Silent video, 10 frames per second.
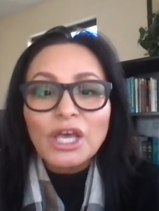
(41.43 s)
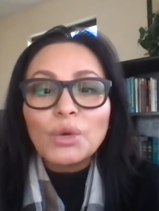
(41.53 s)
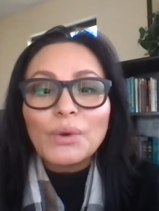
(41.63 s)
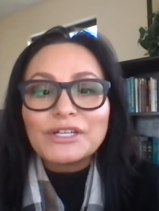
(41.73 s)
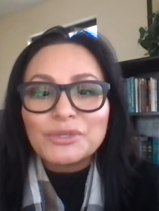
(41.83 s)

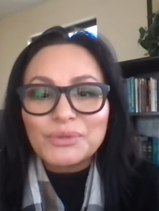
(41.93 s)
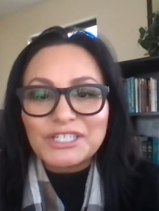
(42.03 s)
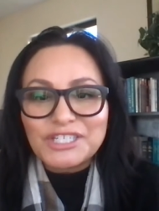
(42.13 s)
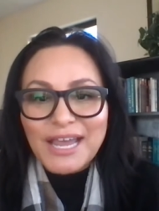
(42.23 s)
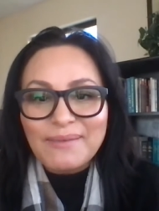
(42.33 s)
who want to
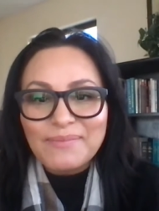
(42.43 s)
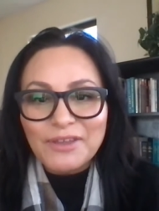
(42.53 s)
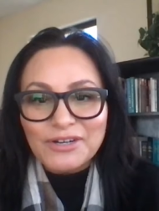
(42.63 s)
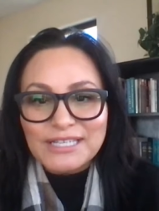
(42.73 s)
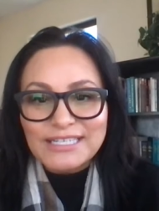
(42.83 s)
reshape
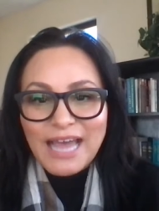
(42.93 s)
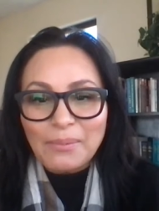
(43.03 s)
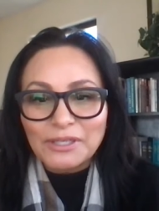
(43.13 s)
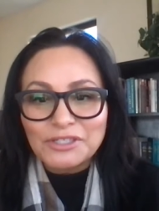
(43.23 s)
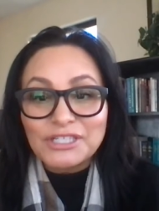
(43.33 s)
their
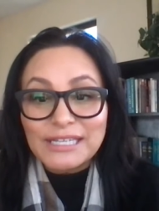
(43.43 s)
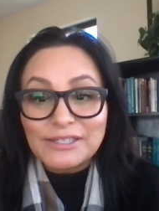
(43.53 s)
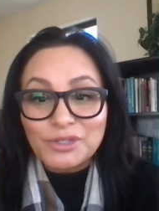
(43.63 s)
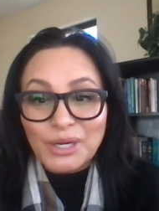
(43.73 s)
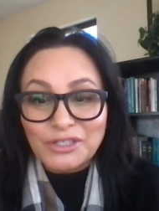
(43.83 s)
established
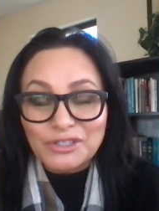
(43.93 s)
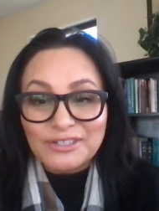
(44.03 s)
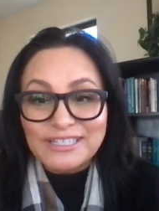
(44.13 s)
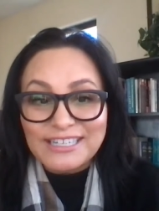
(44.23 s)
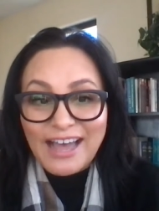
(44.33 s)
instructional
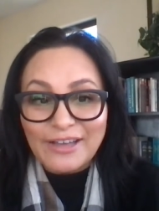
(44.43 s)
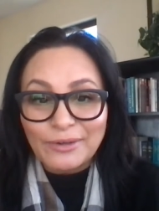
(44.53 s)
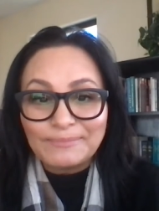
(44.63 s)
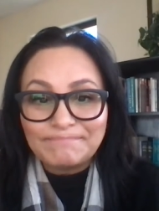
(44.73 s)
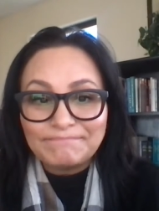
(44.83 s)

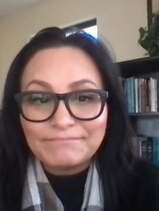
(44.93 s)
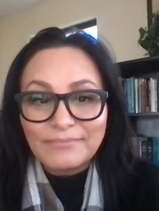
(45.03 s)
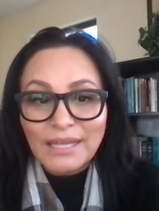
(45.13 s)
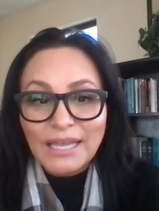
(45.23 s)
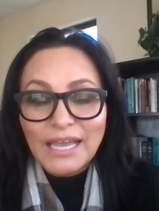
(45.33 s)
style.
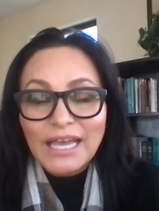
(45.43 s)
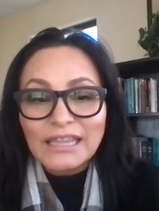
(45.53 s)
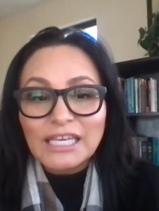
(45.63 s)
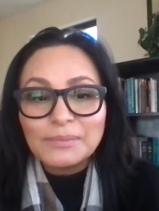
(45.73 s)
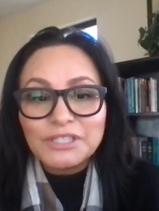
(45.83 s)

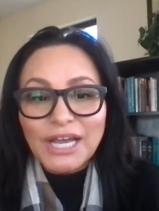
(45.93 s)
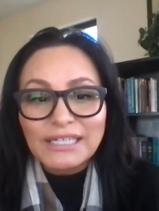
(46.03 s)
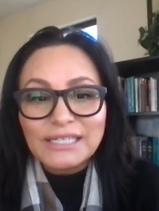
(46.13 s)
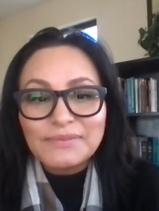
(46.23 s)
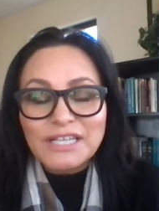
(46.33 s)
The
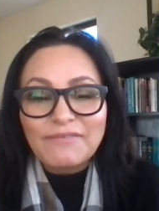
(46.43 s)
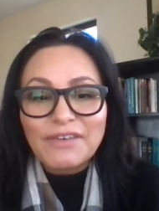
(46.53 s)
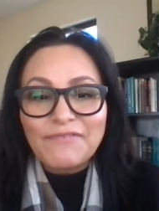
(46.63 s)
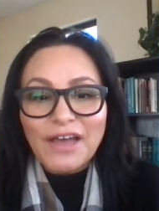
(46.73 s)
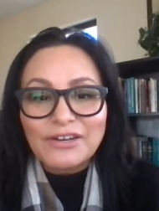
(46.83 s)
objectives of the
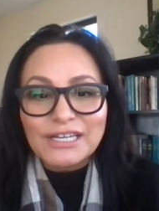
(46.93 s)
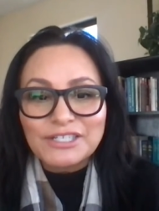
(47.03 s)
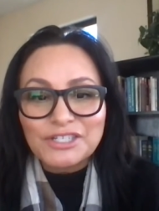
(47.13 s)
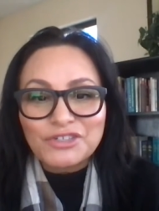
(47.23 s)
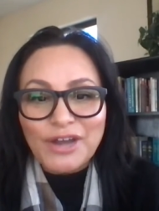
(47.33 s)

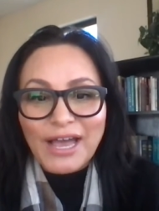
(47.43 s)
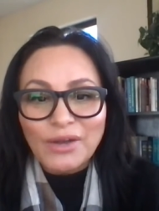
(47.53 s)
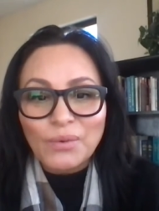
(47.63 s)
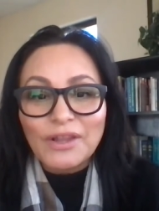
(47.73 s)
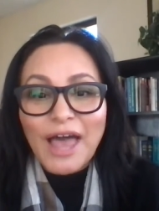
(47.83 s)
foundation
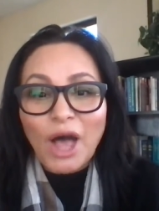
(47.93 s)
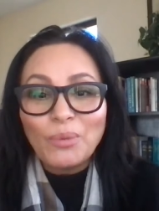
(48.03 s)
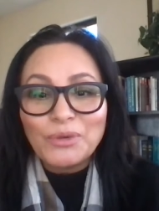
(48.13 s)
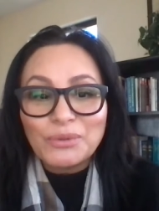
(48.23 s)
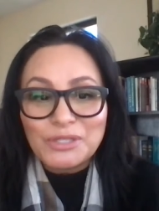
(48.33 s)
track will
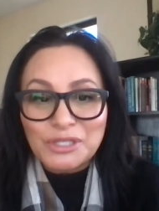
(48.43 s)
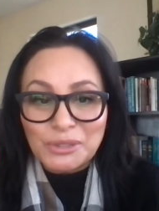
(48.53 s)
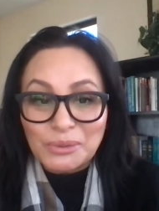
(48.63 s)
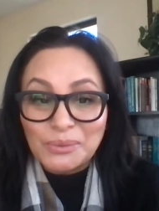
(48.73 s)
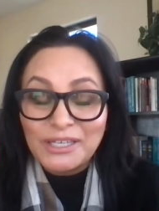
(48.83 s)
help you
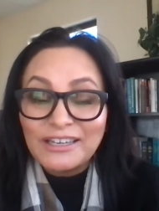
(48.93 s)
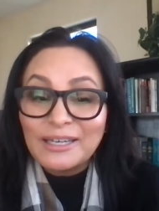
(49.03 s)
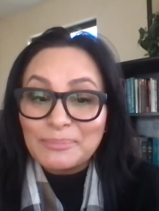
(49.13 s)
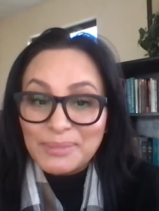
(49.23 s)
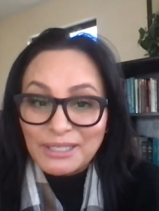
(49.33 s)
to
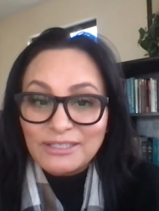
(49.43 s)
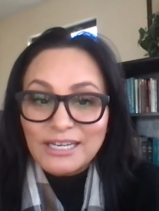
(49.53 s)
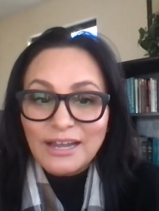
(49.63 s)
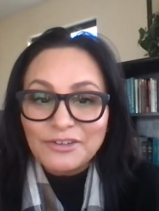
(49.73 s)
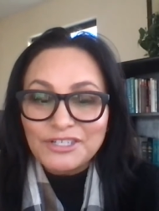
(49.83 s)
build
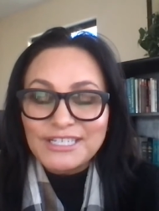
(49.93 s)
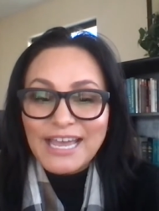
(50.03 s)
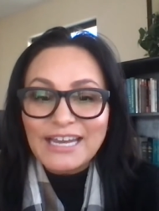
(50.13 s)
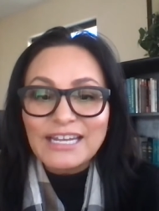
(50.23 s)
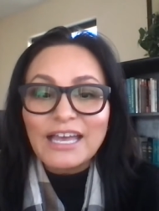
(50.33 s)
an
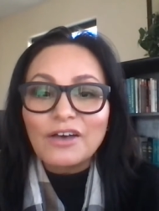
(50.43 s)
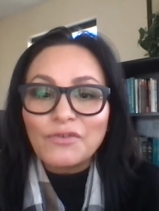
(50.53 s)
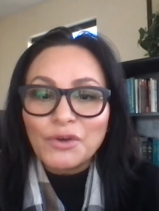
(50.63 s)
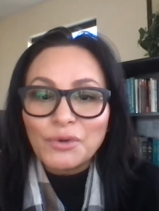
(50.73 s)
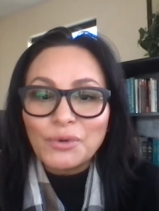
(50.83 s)
understanding of
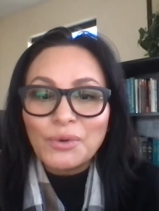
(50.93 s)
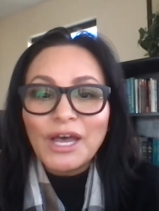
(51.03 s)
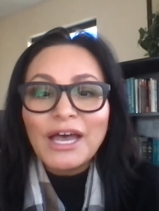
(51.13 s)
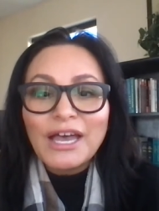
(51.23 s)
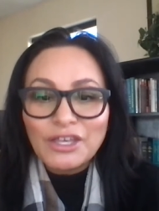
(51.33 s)
who
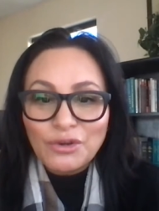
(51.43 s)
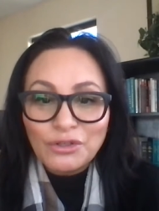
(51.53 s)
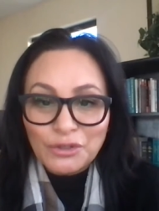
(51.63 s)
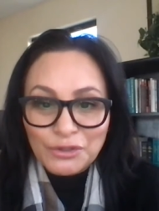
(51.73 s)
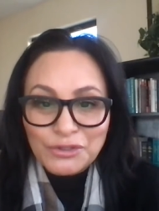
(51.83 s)
your
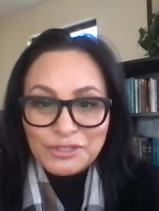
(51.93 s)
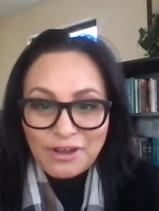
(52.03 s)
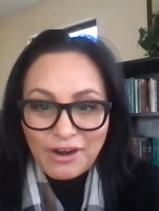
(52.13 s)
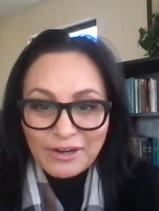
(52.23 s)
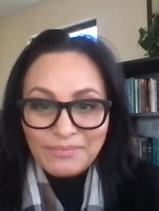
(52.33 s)
learners
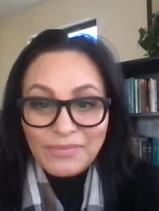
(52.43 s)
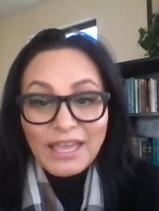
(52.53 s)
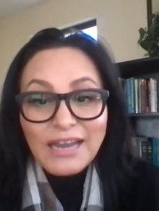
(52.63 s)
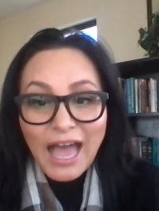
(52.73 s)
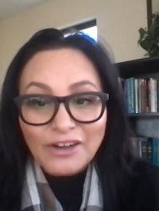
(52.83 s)
are
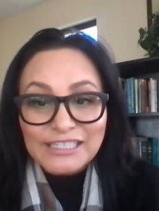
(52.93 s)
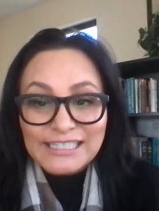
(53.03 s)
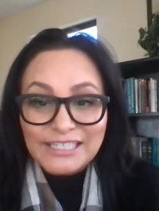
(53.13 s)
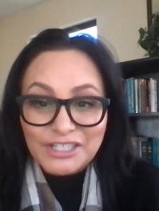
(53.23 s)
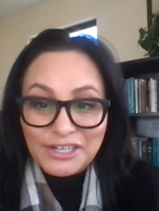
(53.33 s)
and how to
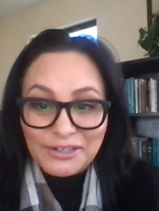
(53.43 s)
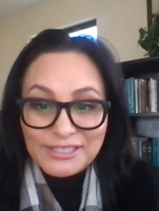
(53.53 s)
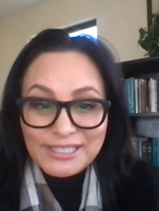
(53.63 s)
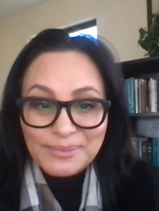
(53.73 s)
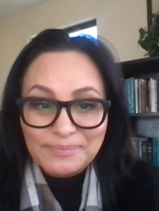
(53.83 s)
teach
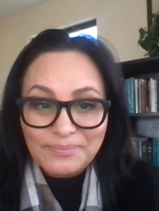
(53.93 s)
adults